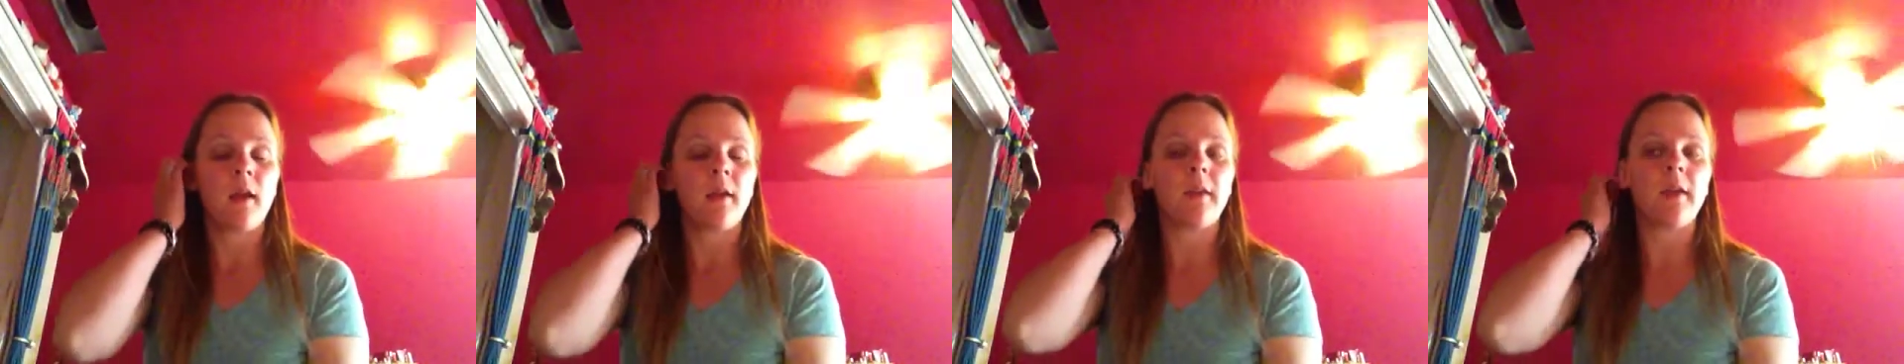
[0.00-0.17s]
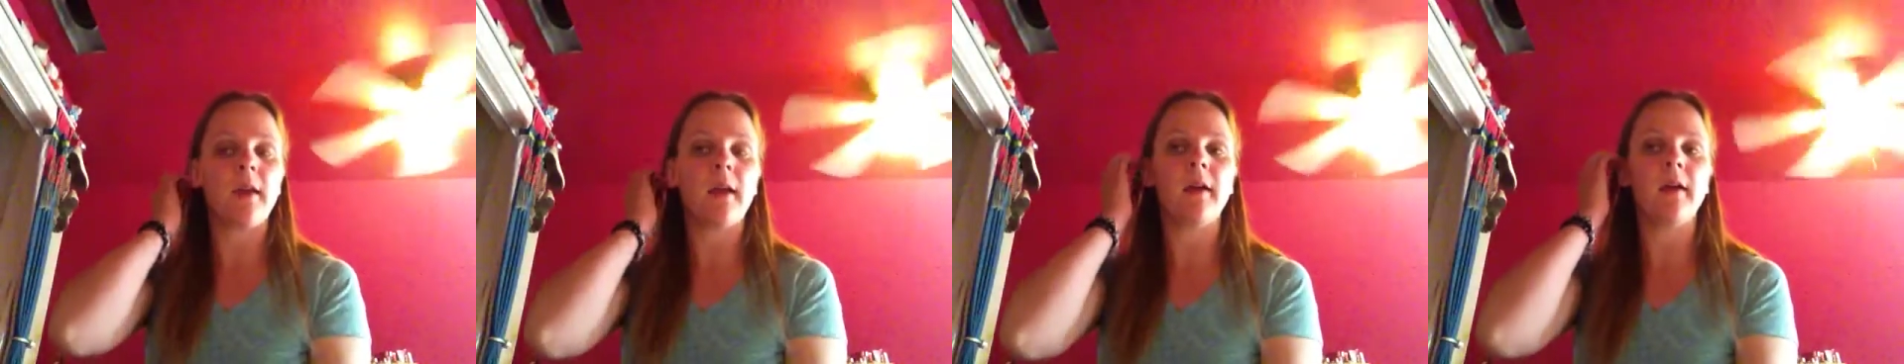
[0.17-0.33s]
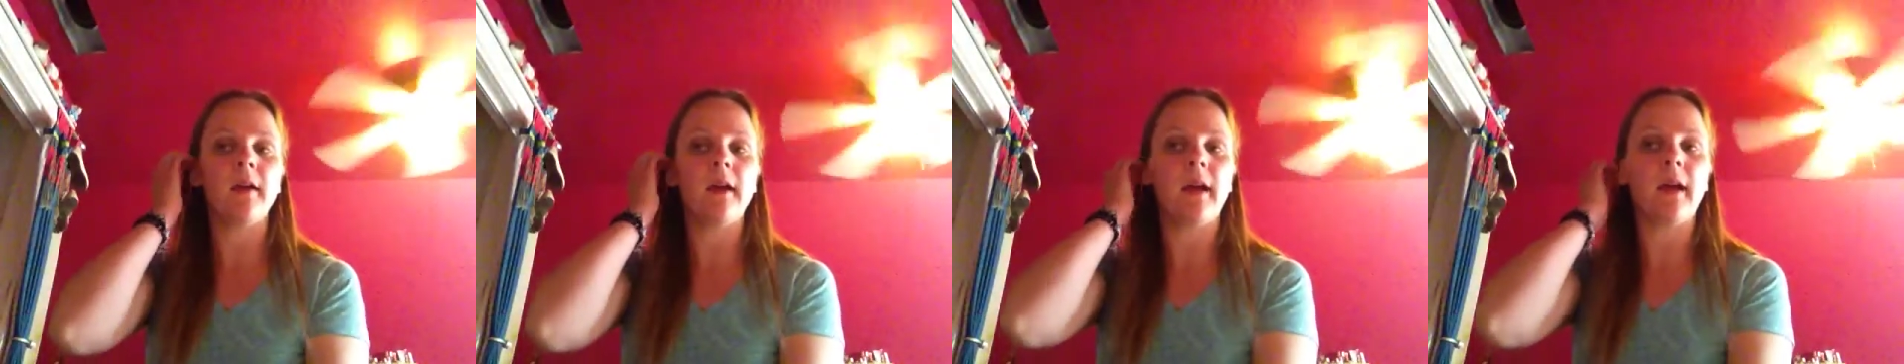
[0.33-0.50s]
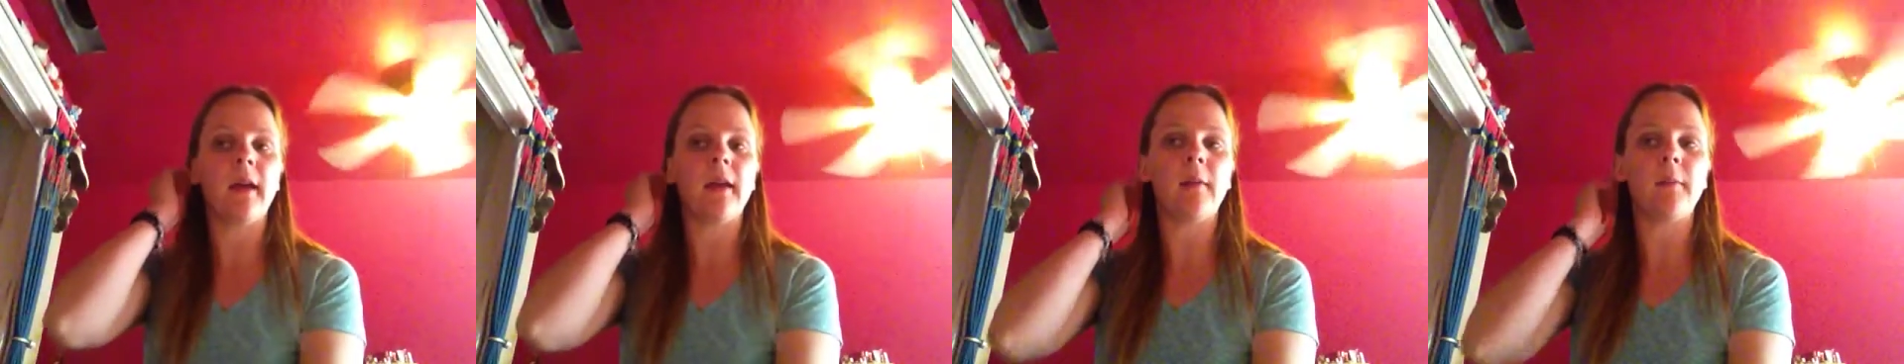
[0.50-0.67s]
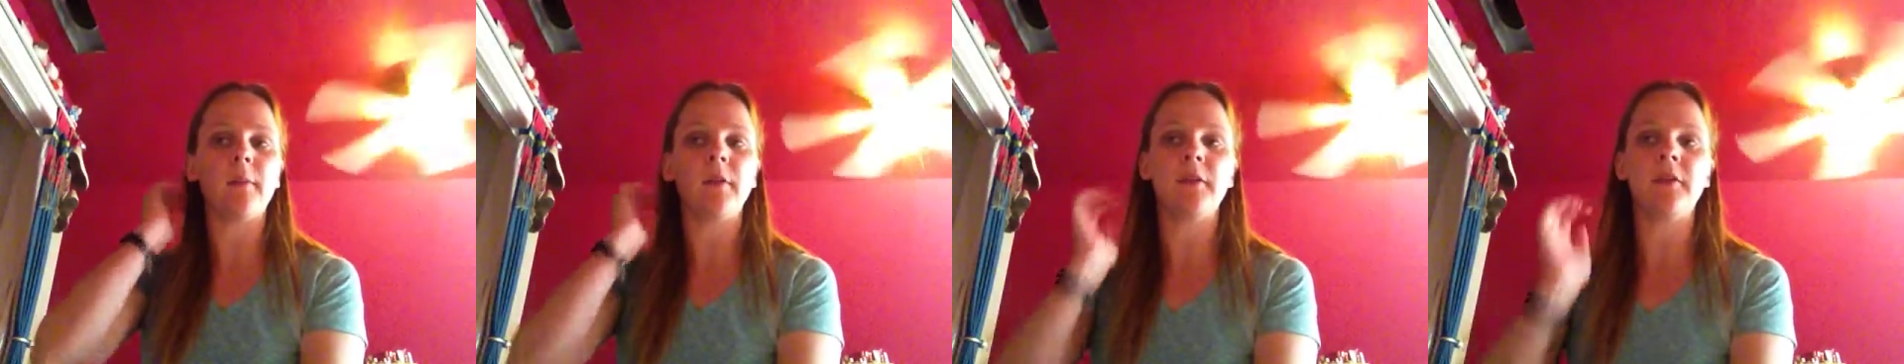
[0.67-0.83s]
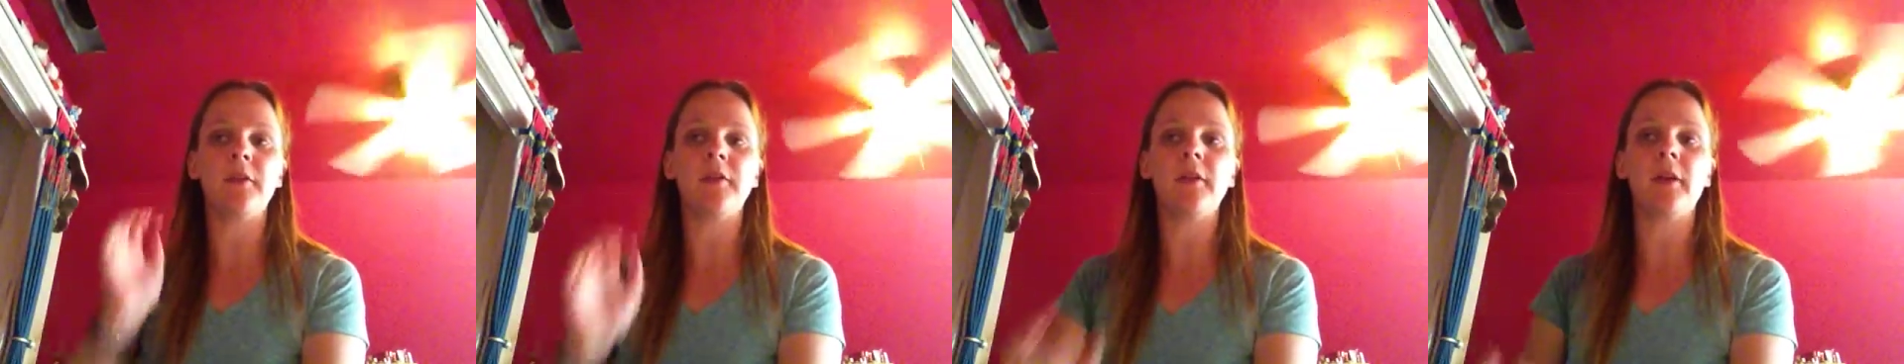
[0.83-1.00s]
There and I'm
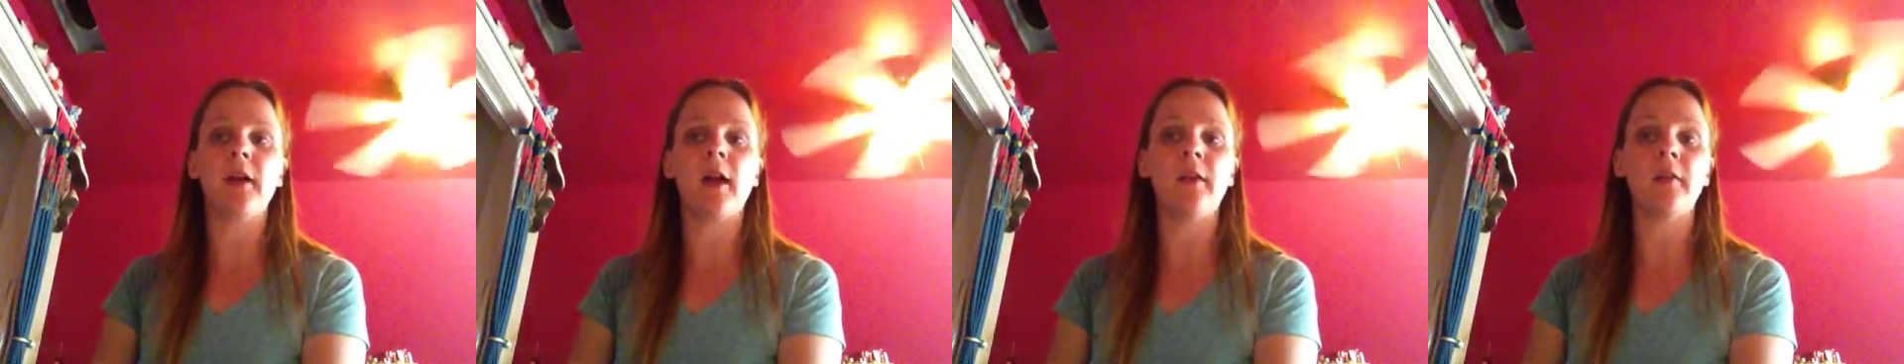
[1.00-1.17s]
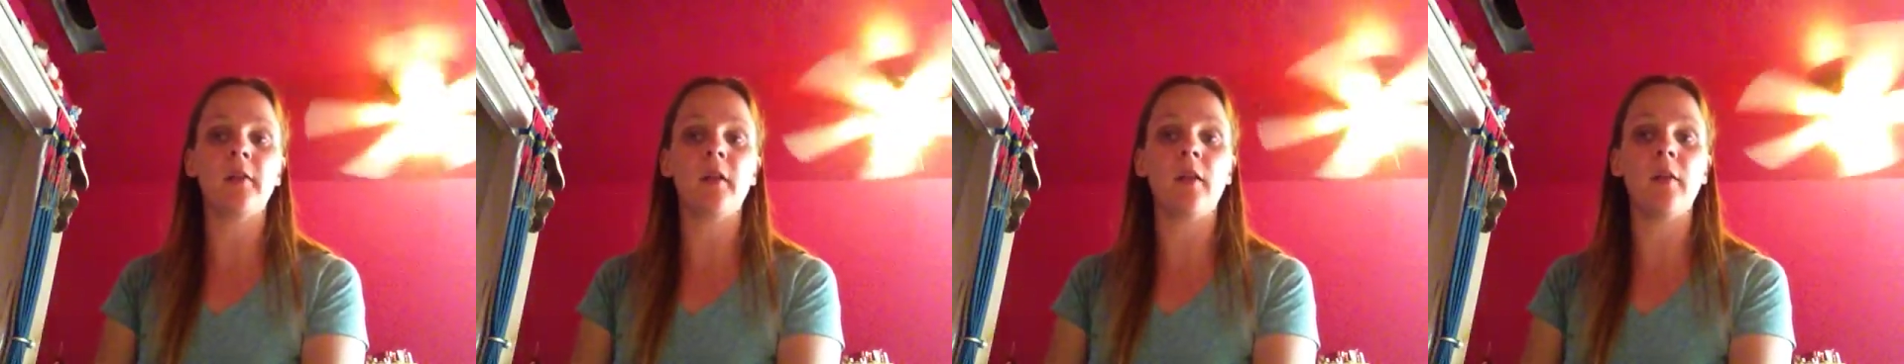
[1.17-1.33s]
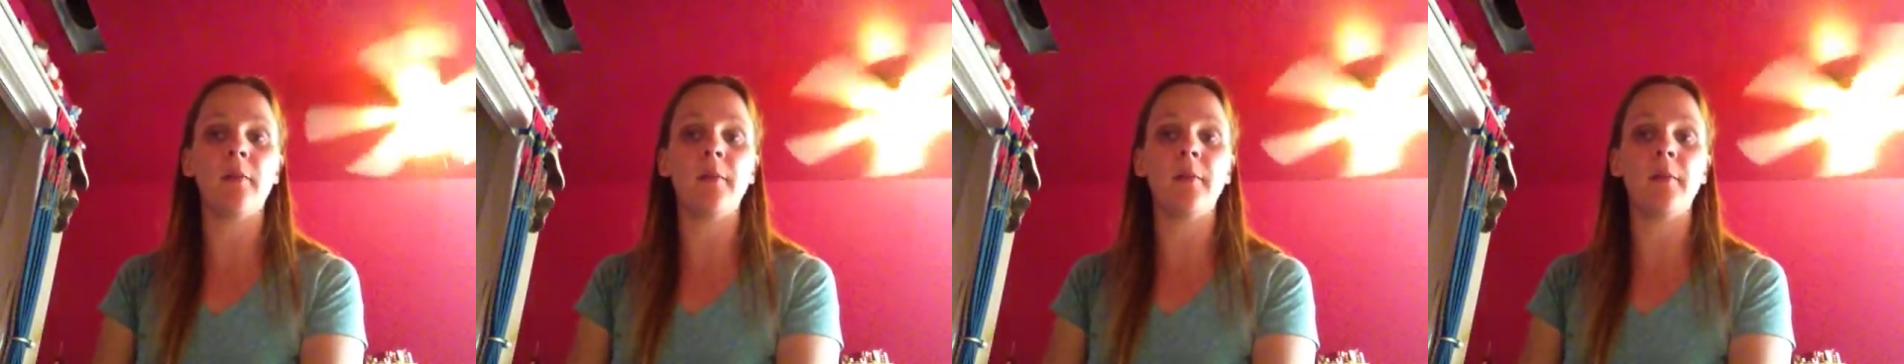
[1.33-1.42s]
going to show you guys all